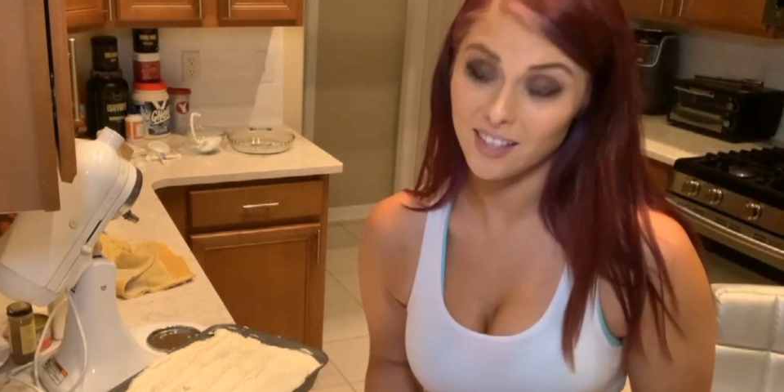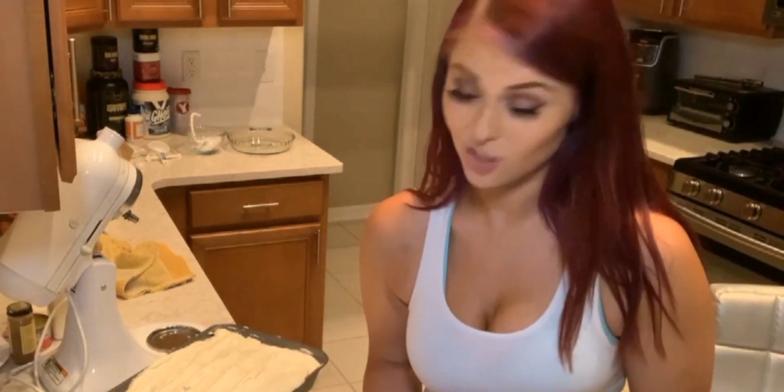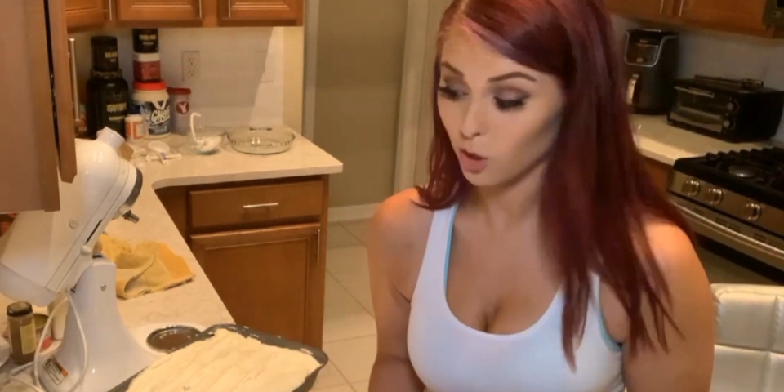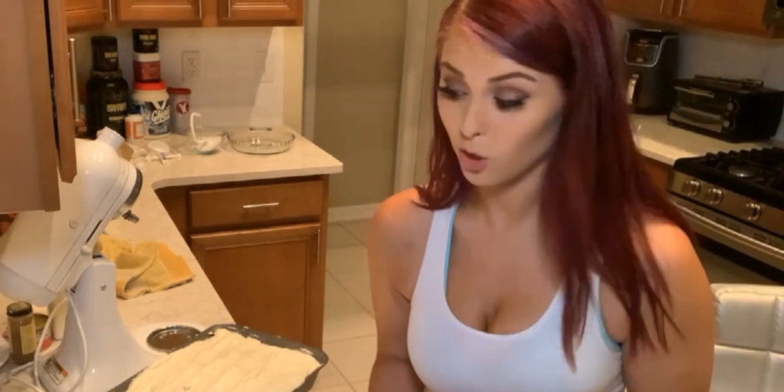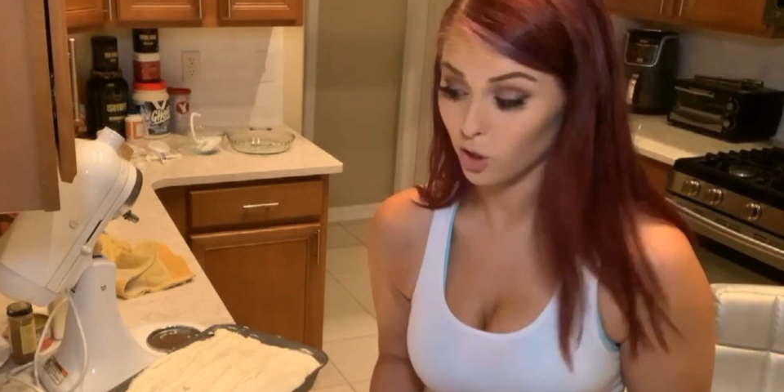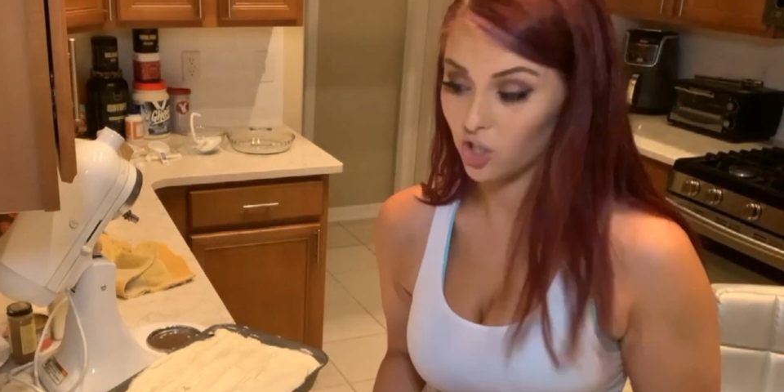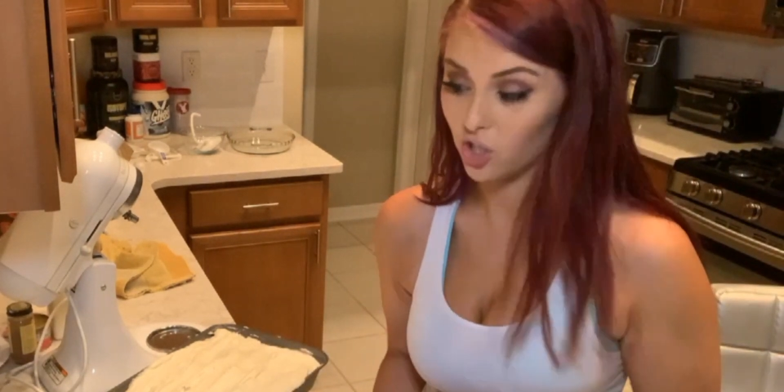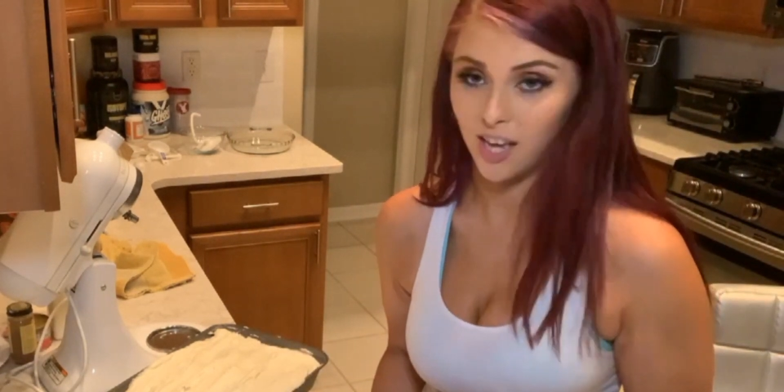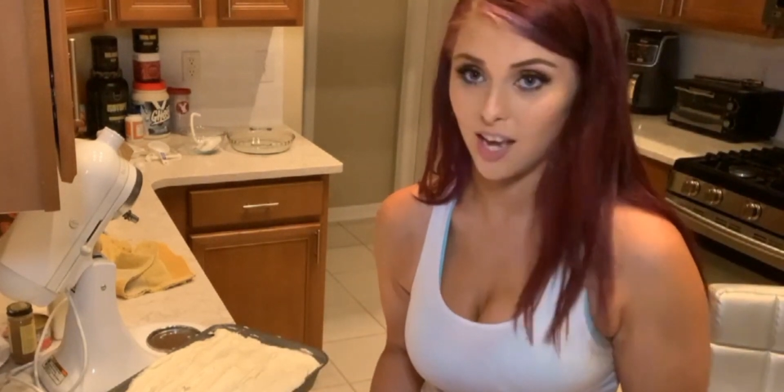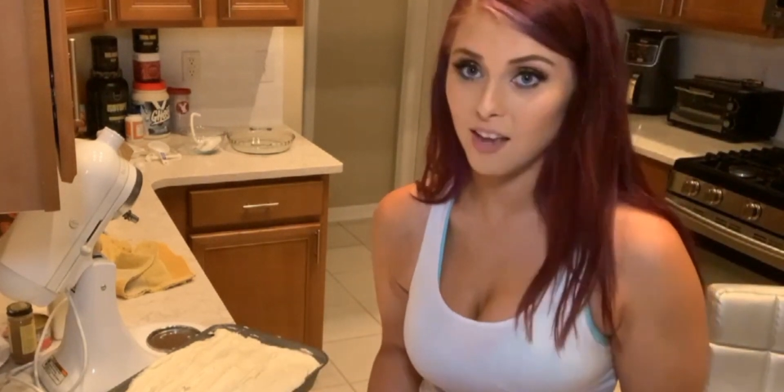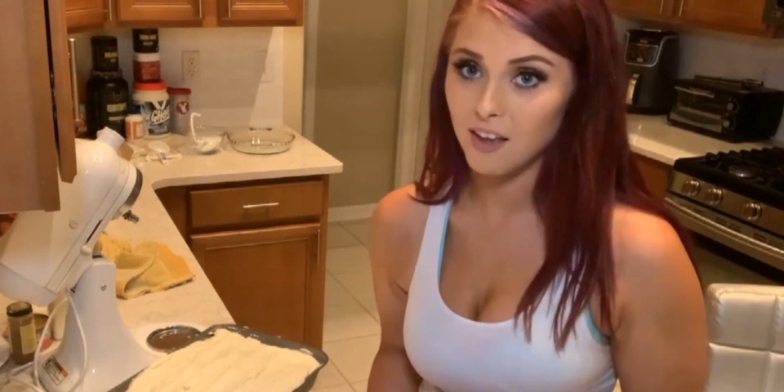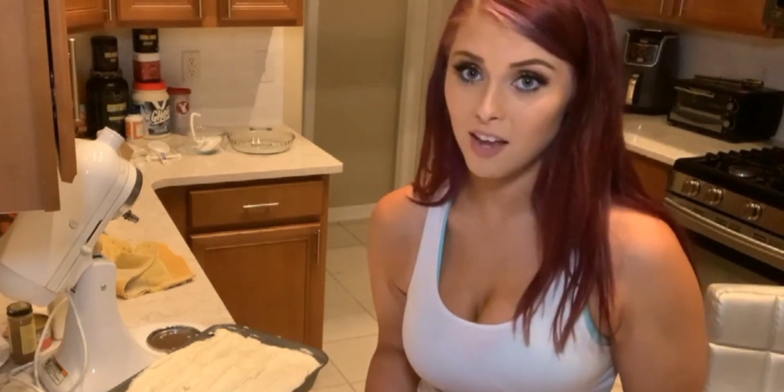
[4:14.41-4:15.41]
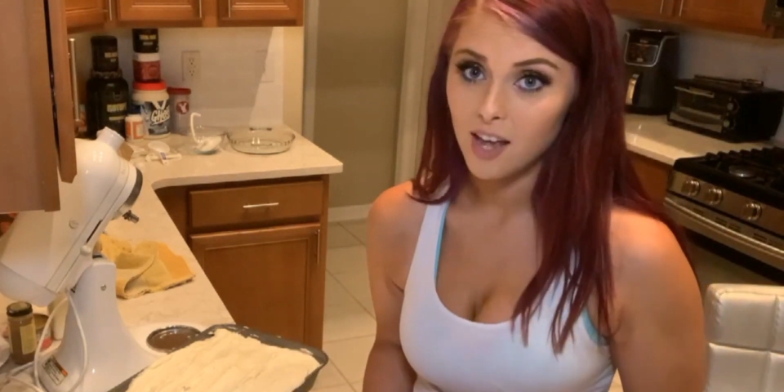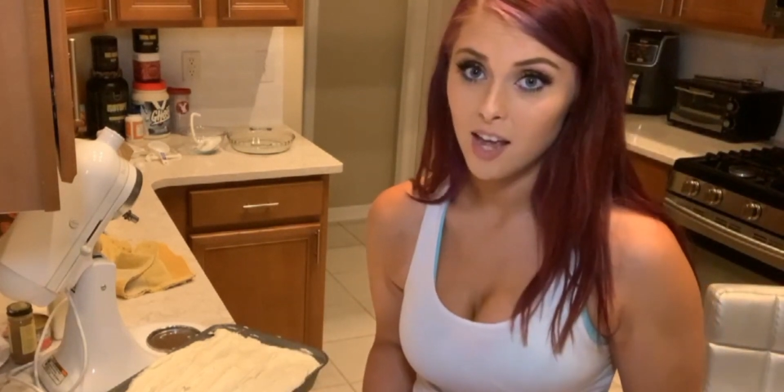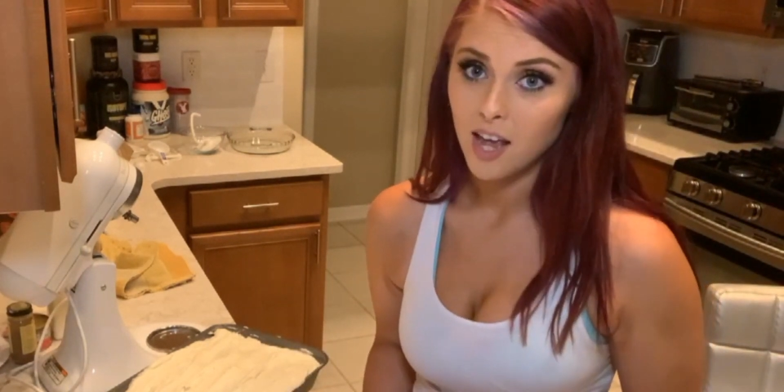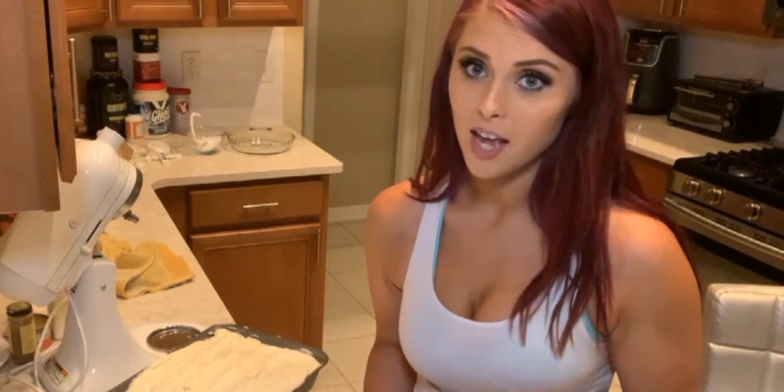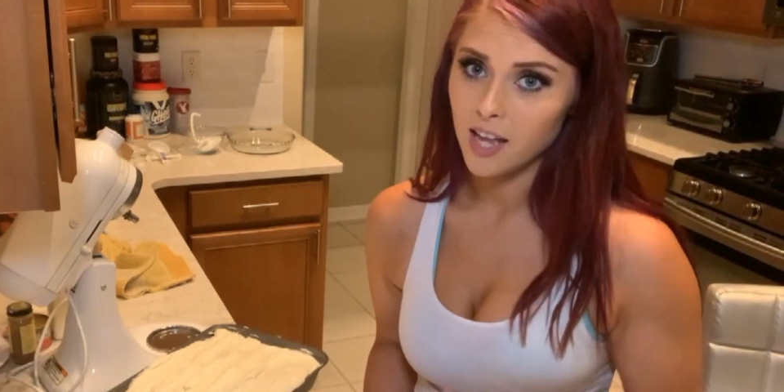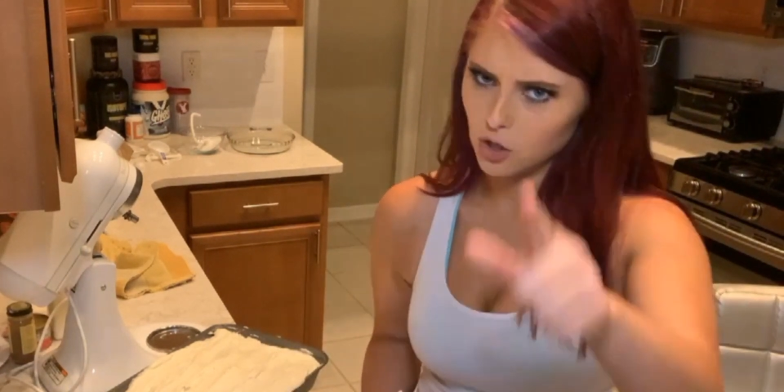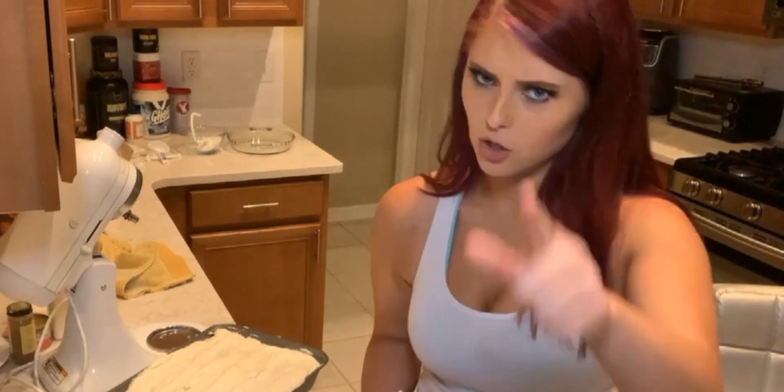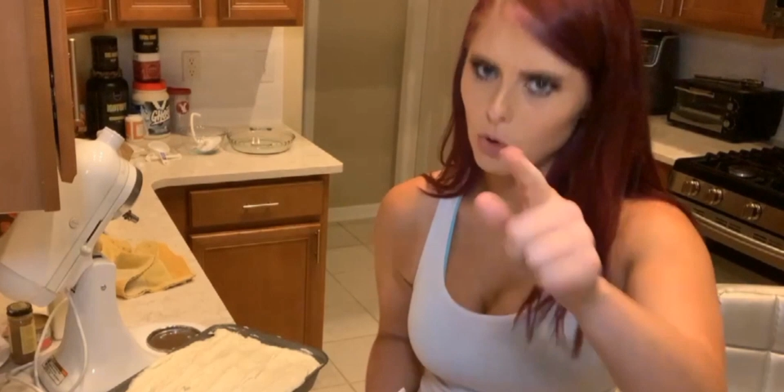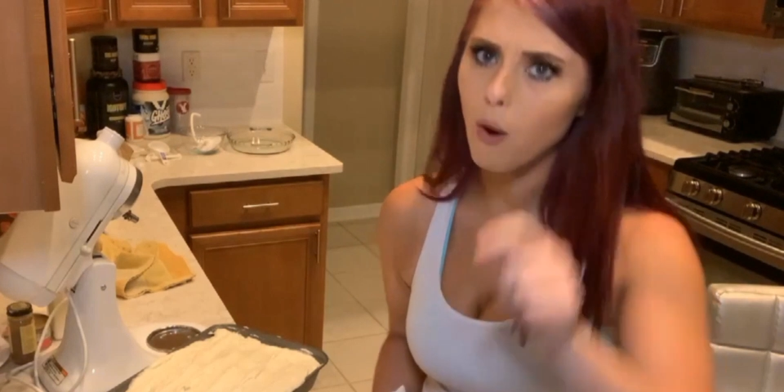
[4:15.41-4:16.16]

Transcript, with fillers: delicious cake and I